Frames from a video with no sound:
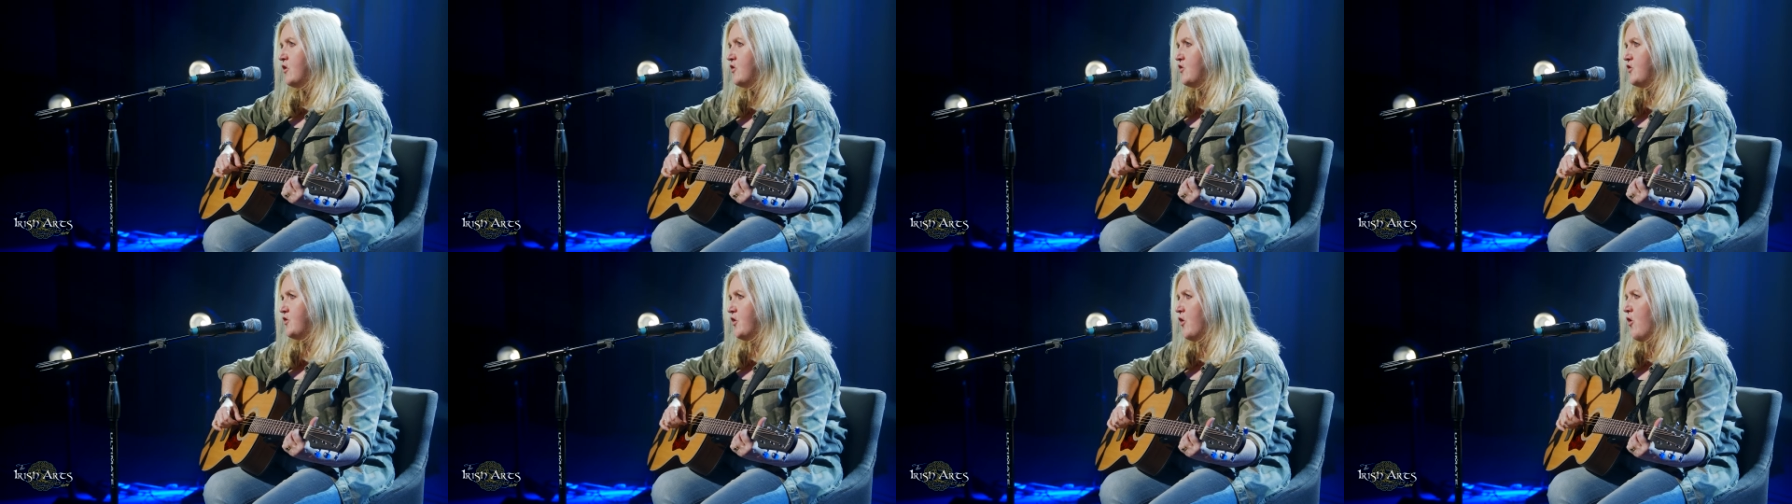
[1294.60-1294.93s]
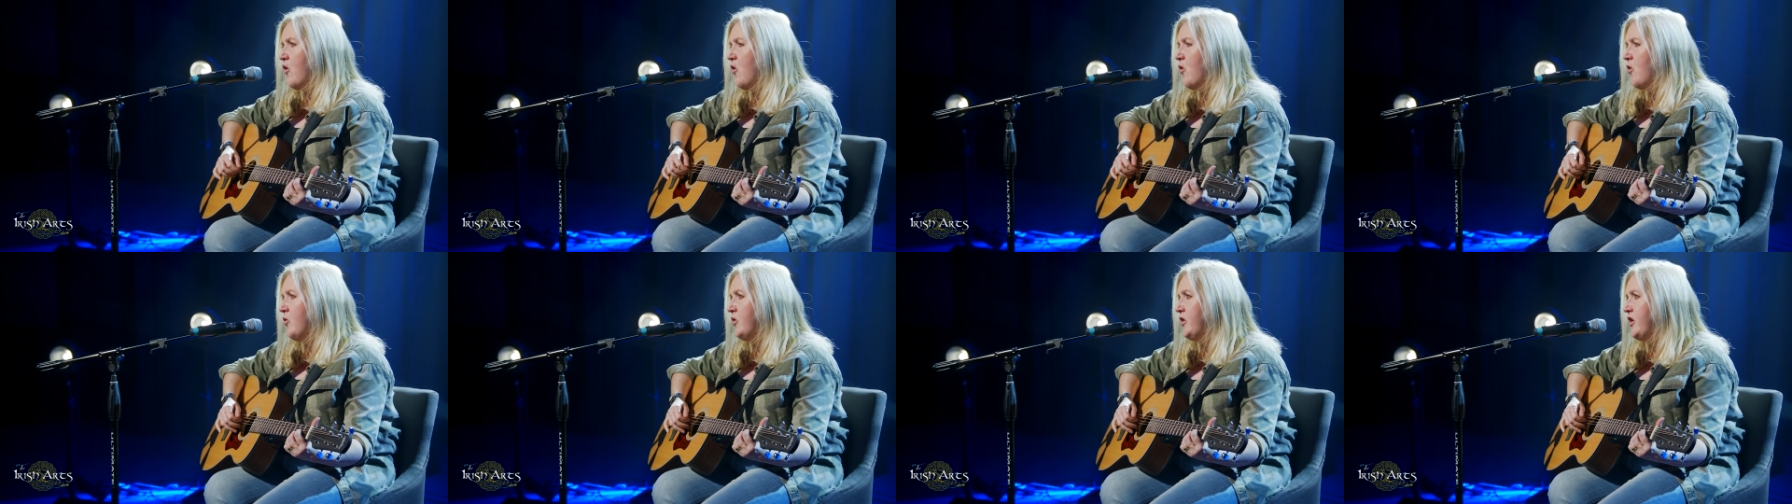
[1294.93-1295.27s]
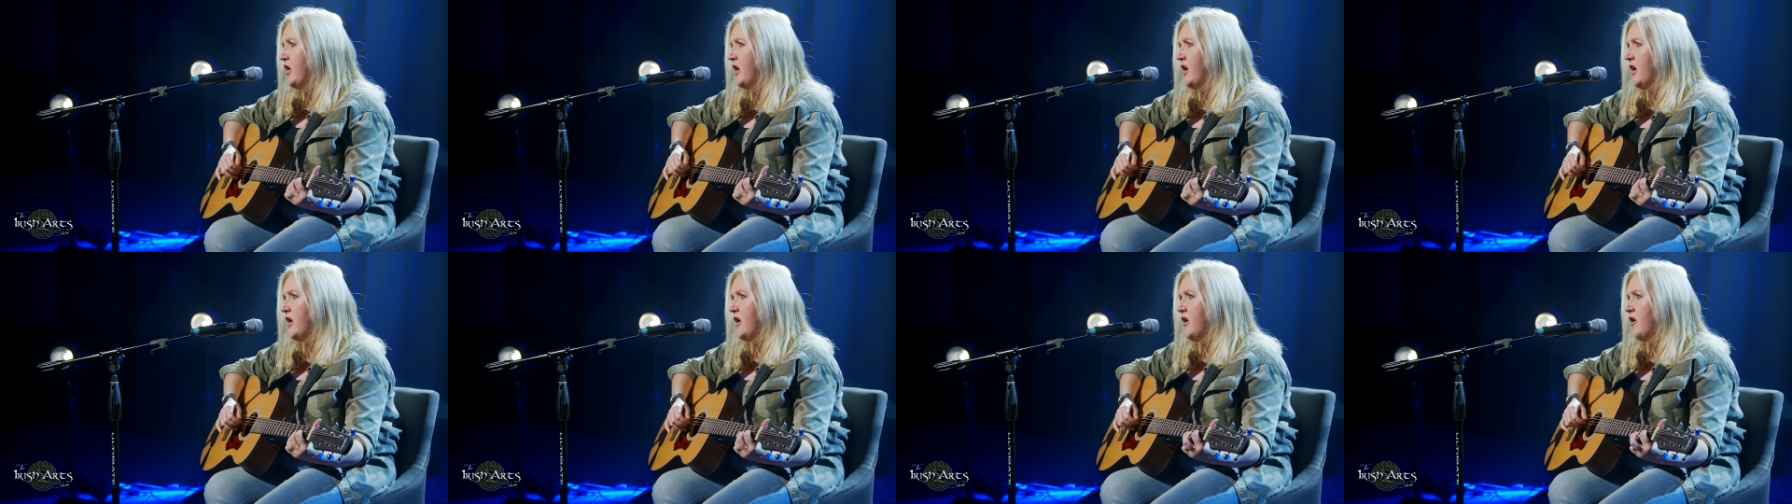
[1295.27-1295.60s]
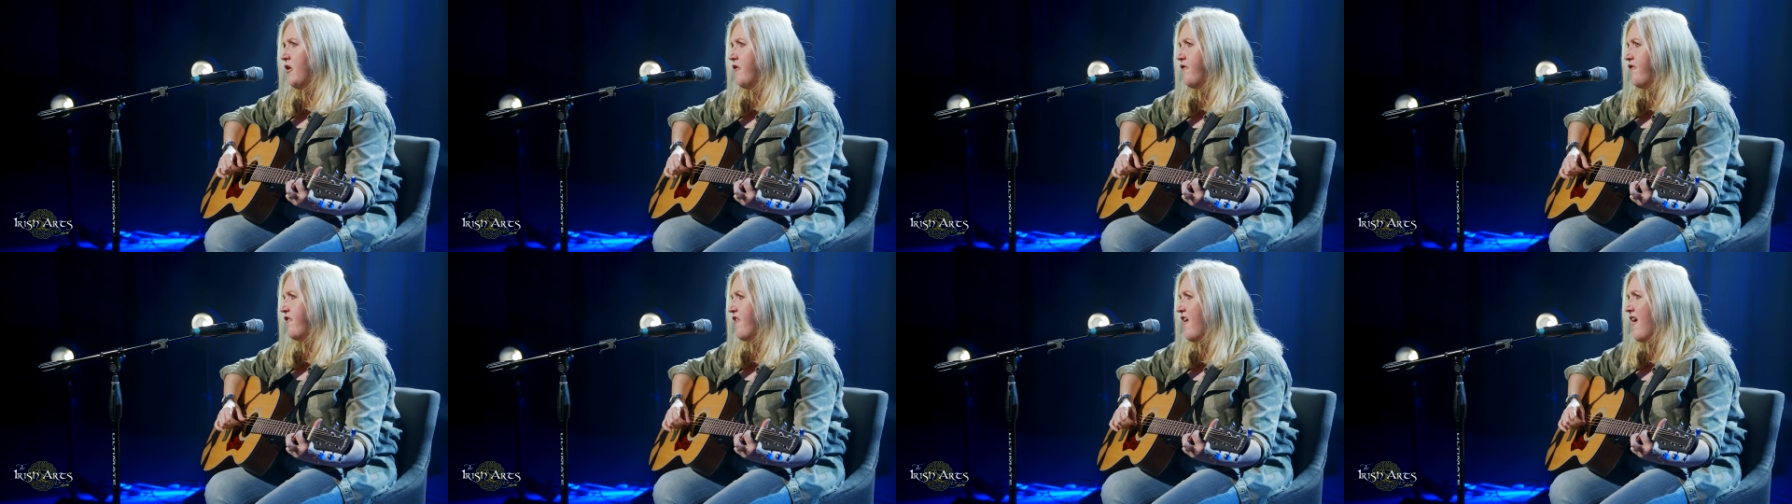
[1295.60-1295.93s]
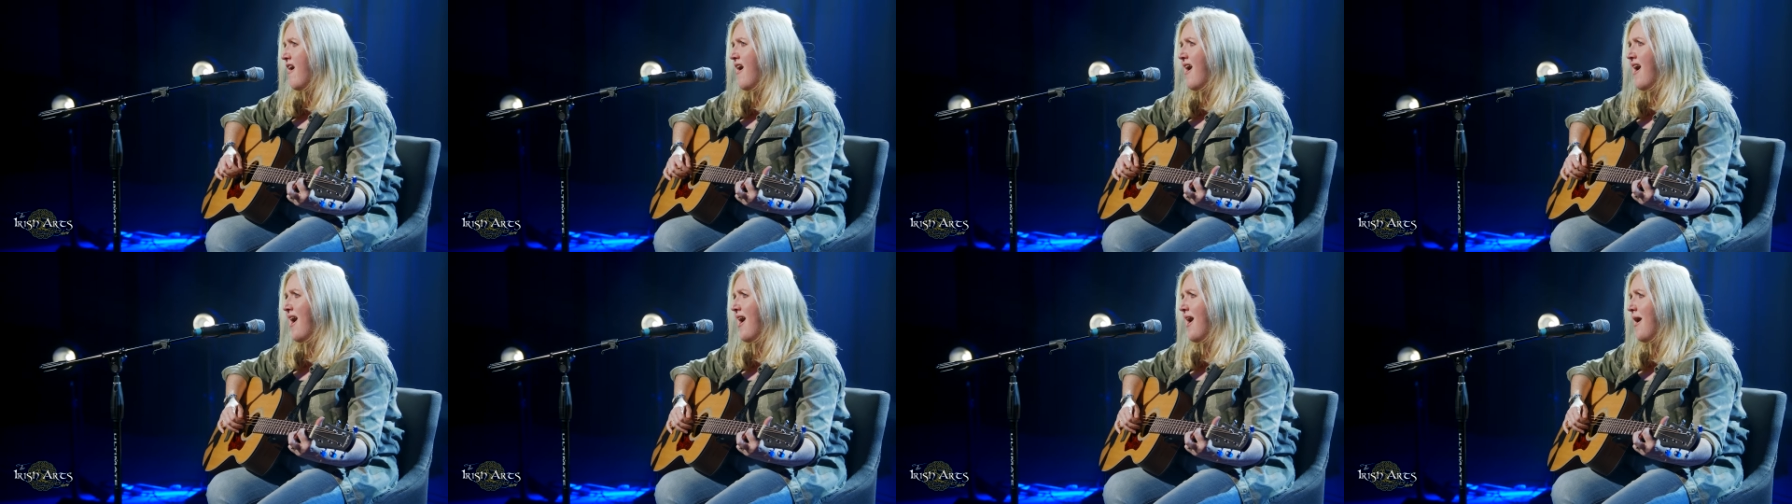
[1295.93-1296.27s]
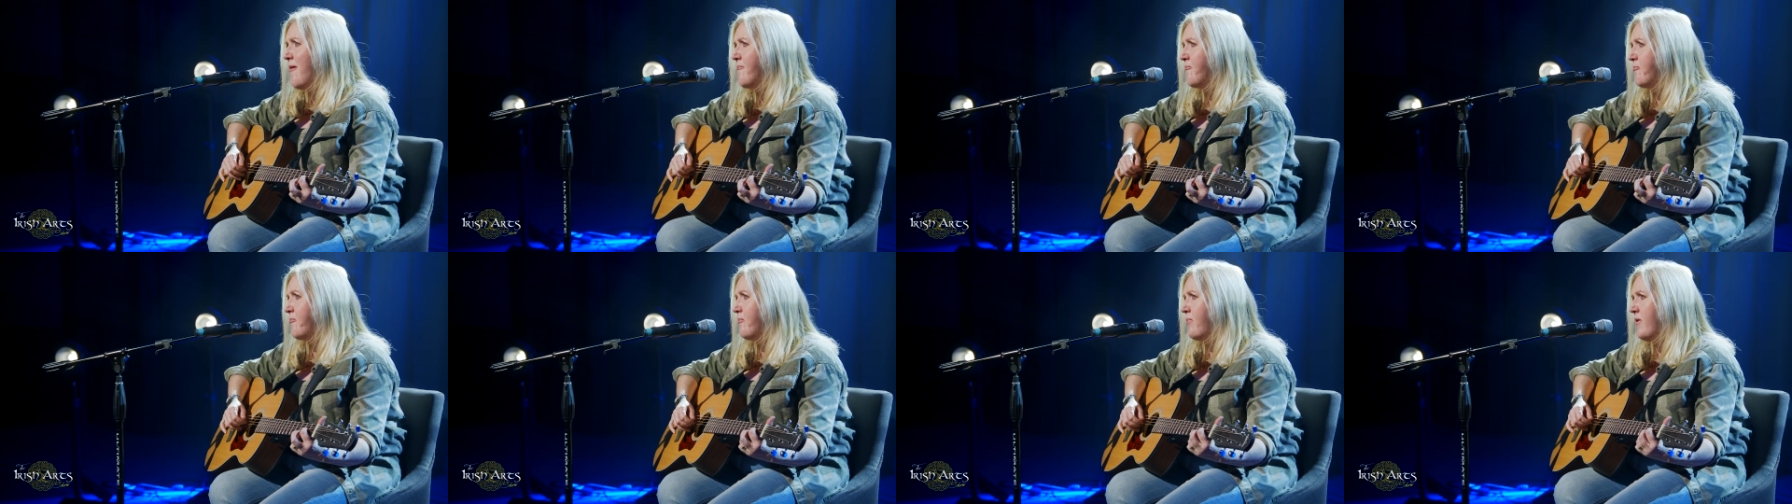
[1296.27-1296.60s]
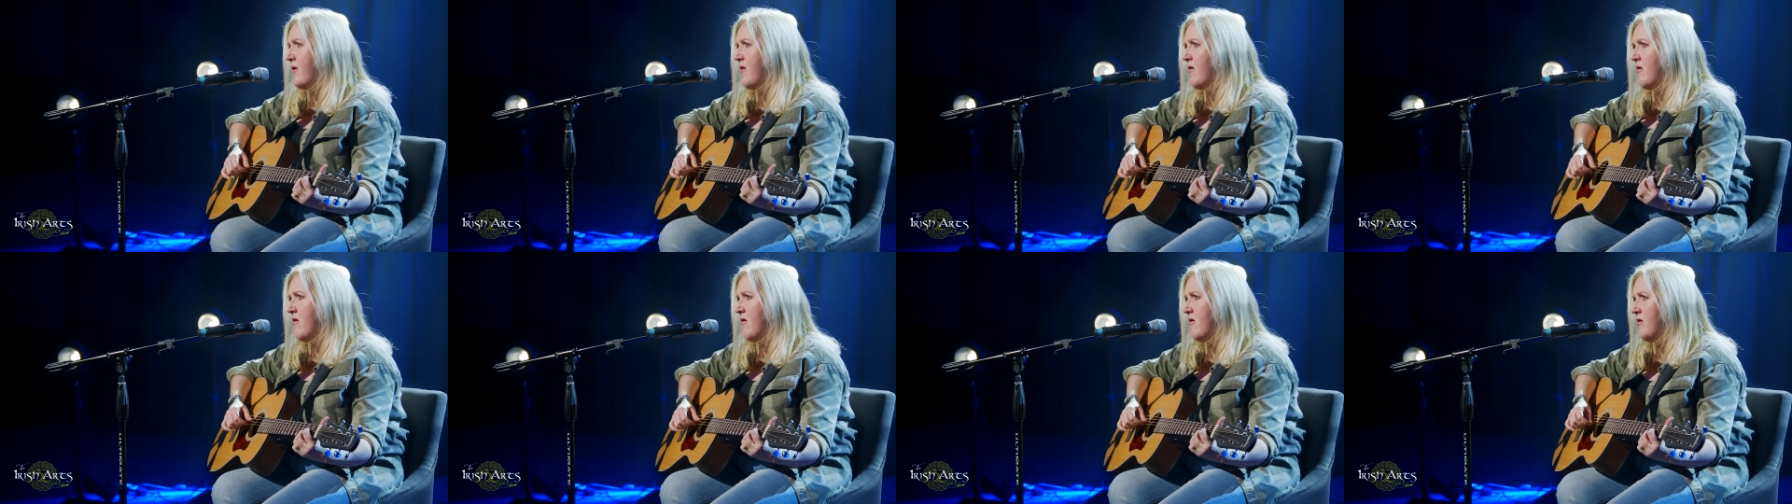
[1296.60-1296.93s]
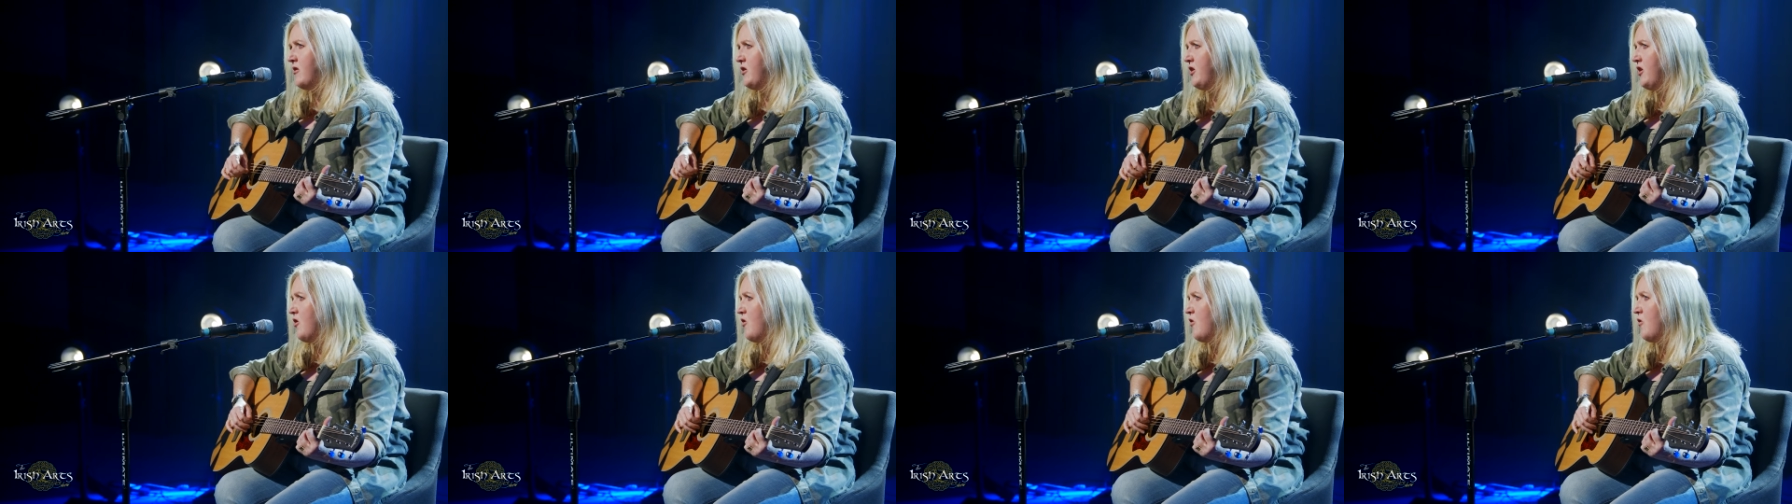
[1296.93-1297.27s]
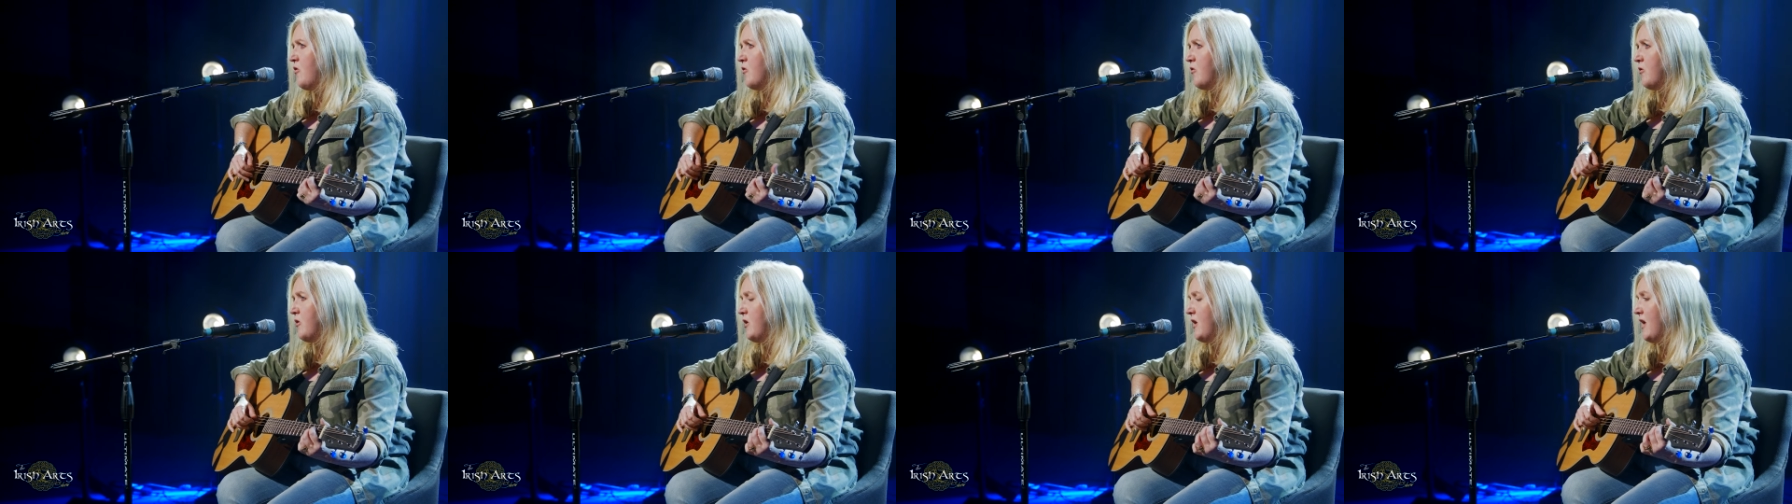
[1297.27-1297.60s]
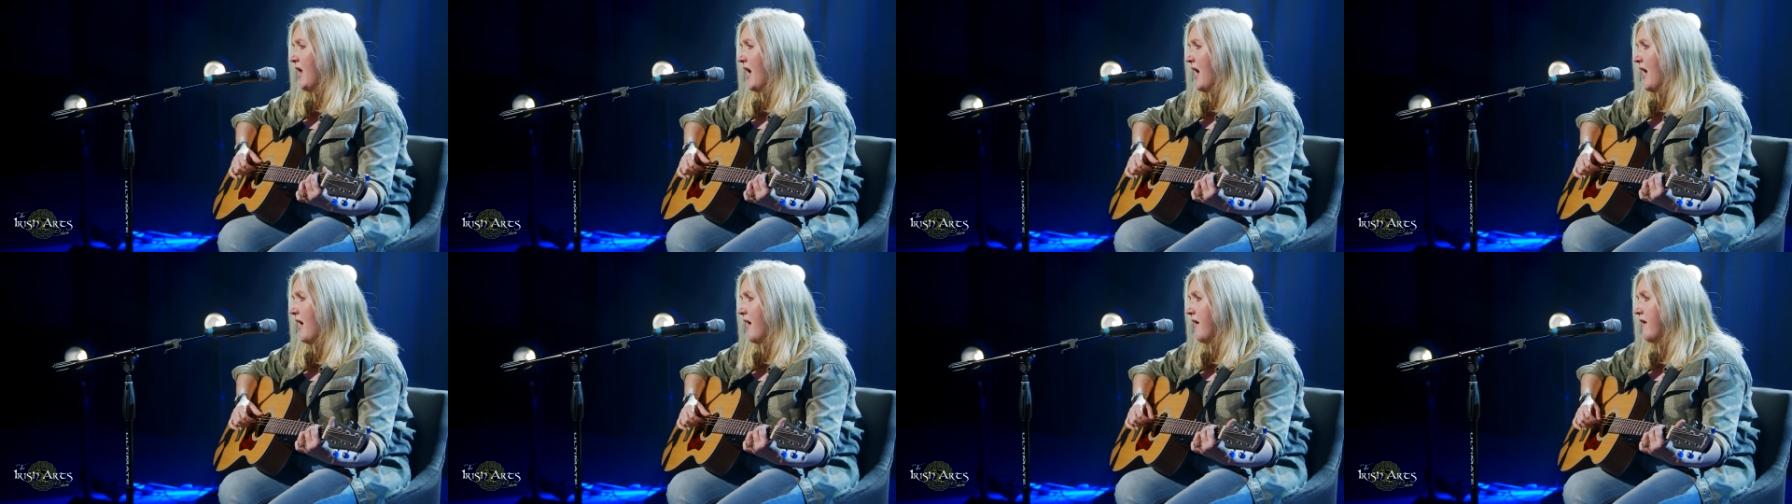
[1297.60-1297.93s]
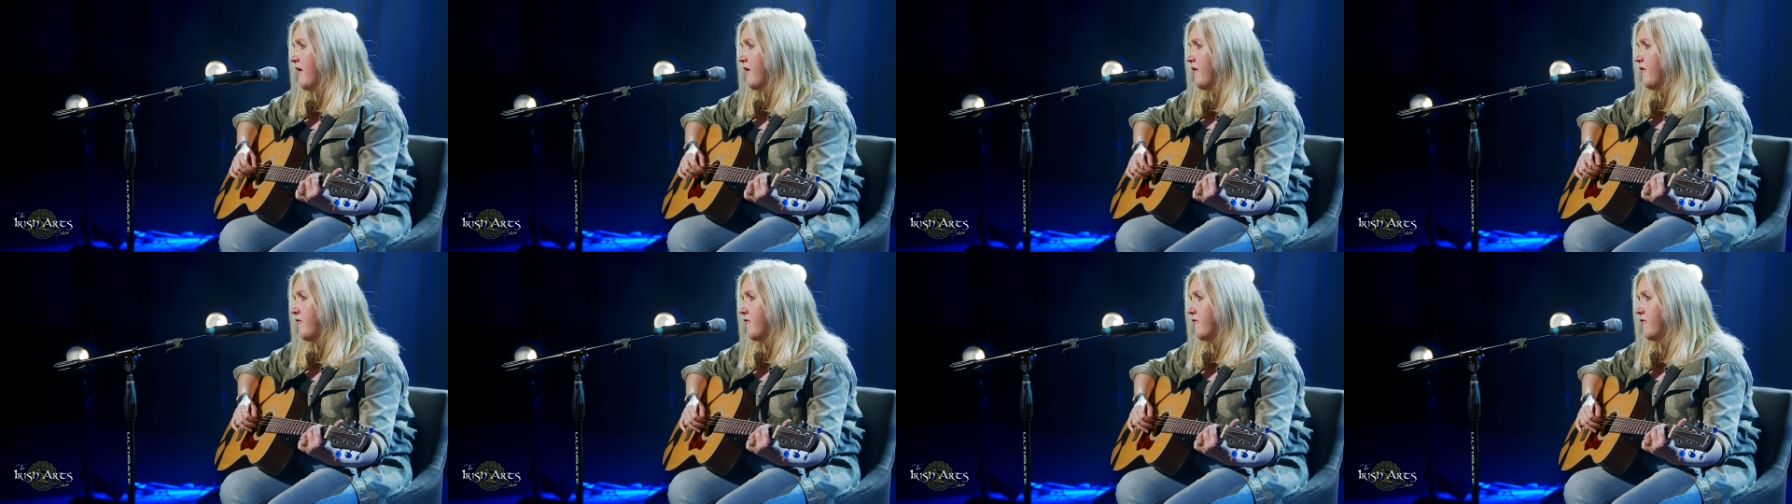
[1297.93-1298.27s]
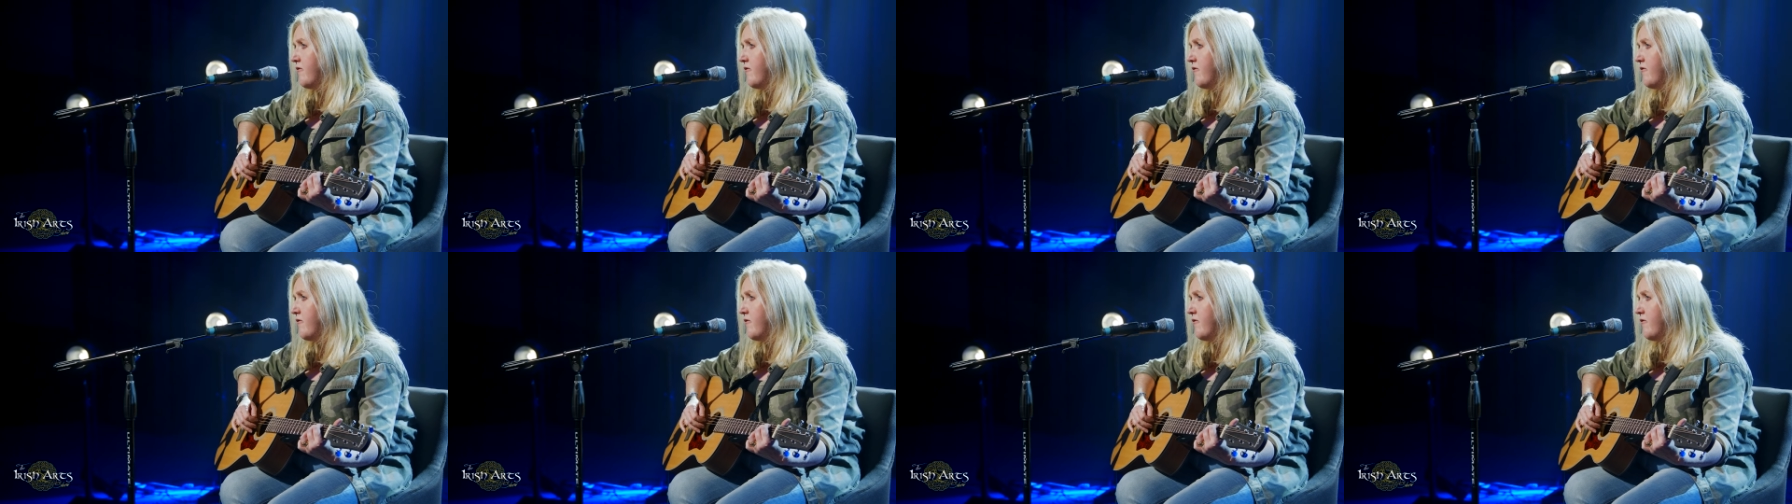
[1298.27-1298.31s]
Don't give up on your life.